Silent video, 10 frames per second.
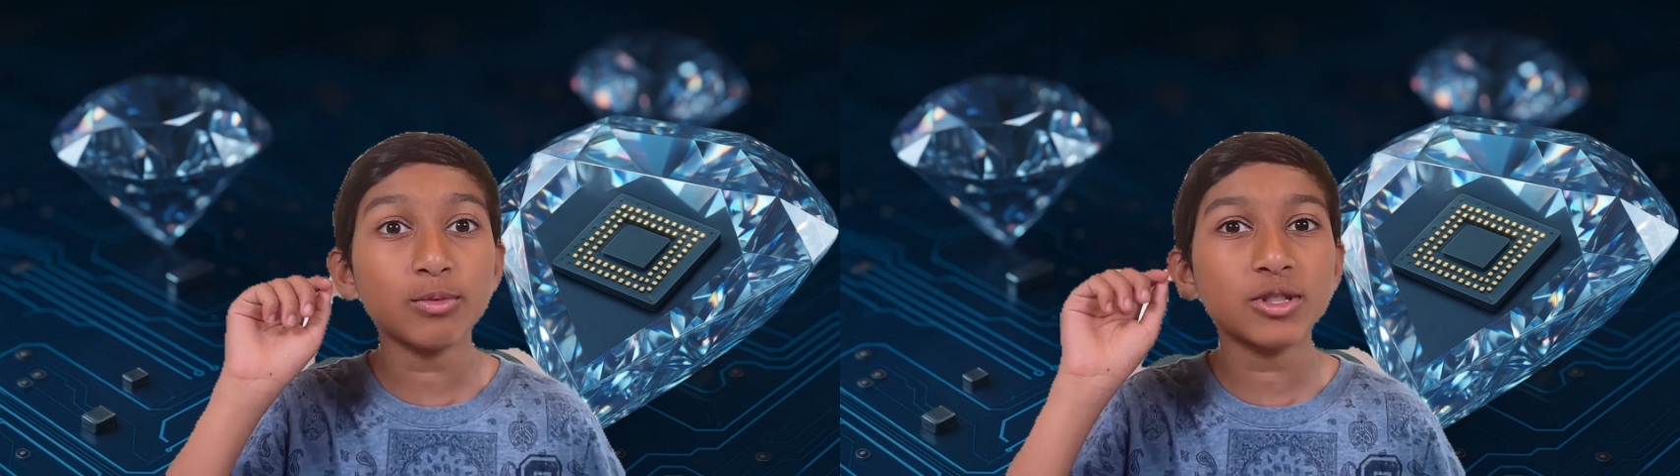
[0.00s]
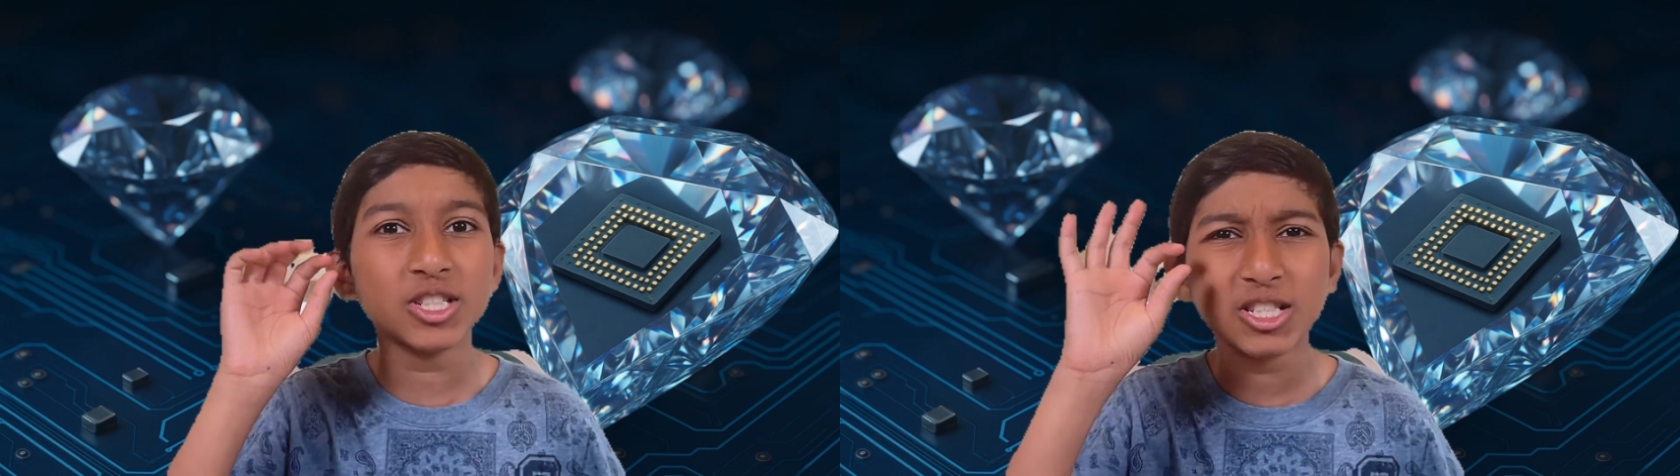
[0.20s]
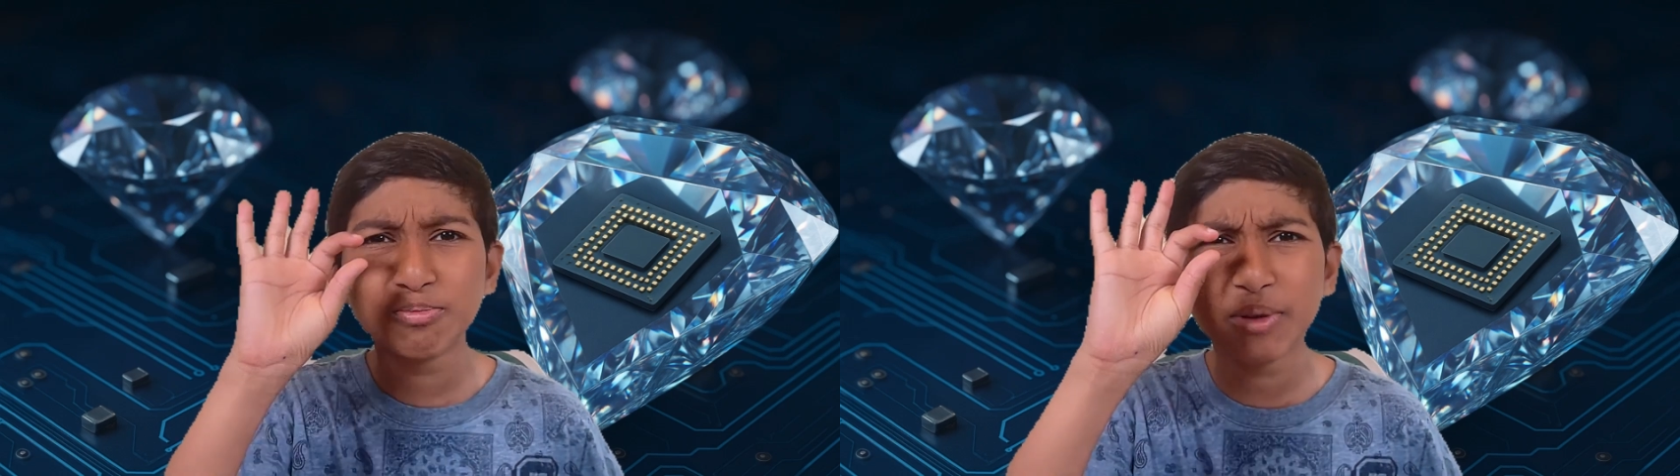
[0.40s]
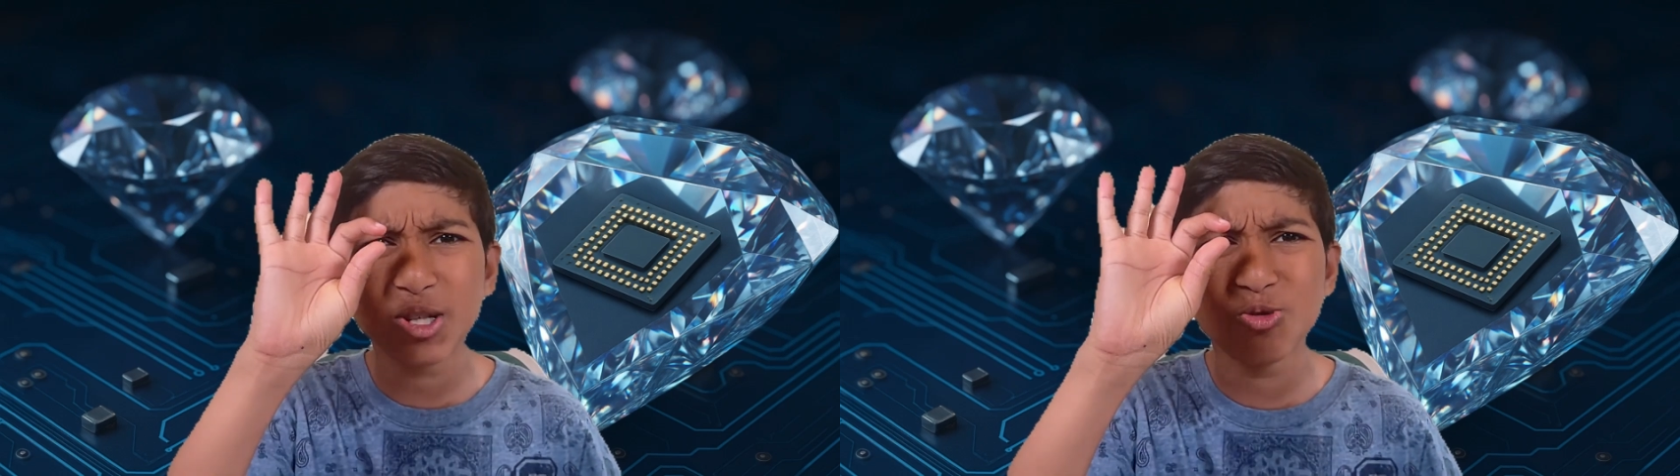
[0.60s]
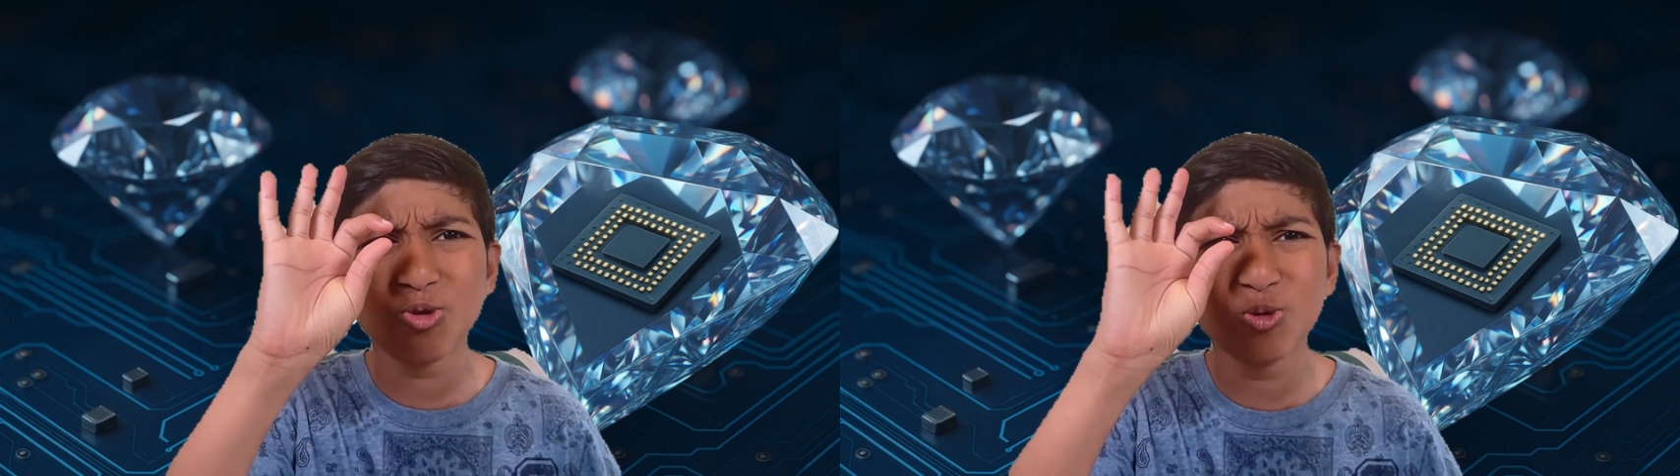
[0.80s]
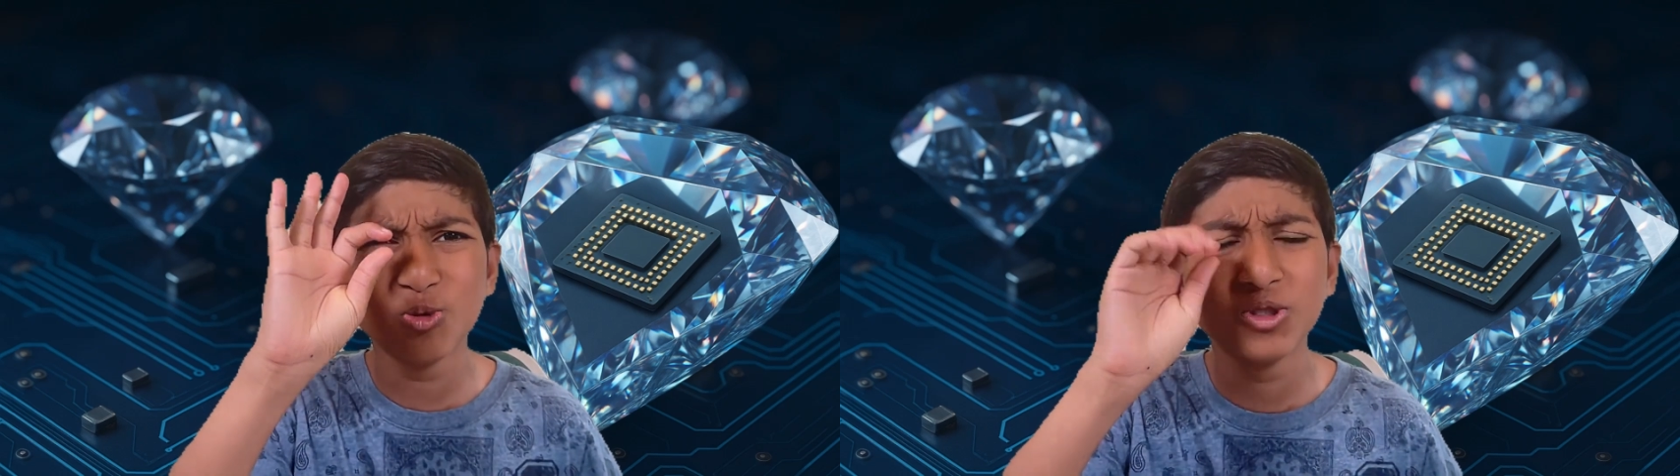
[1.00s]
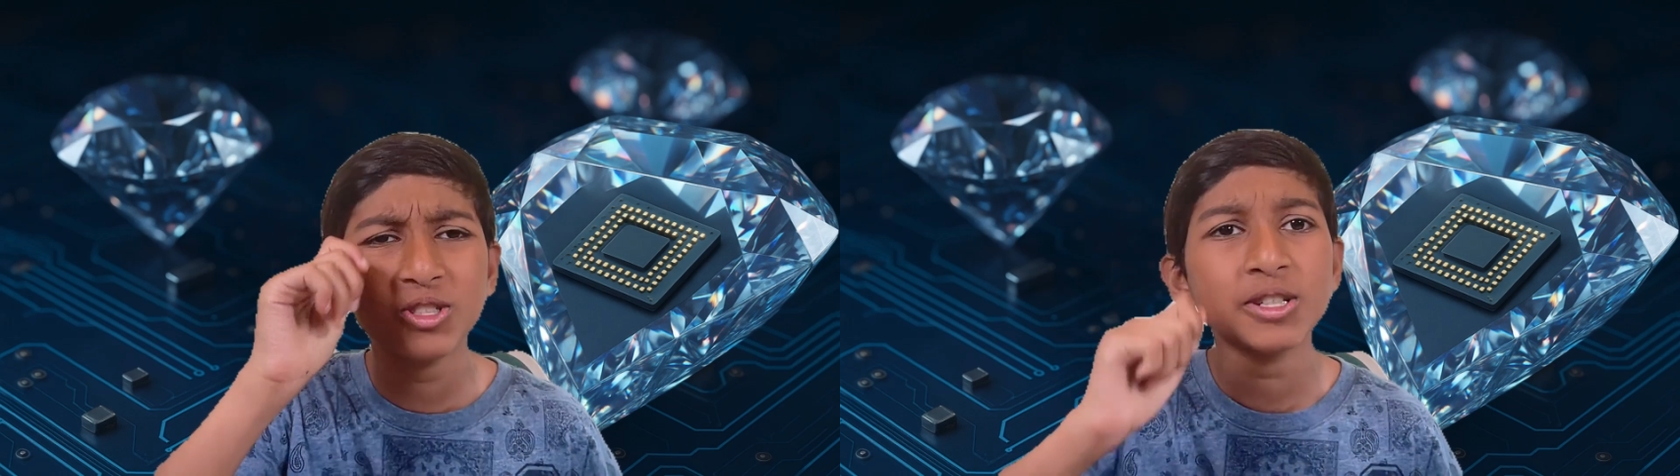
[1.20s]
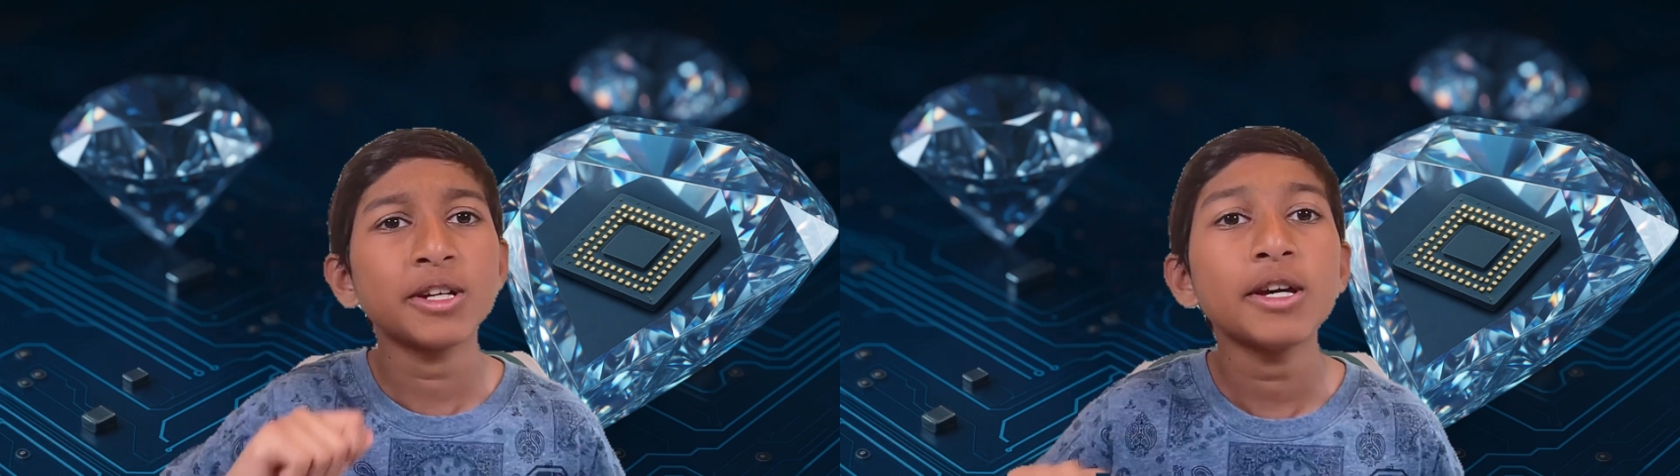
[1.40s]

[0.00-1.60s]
with special tools.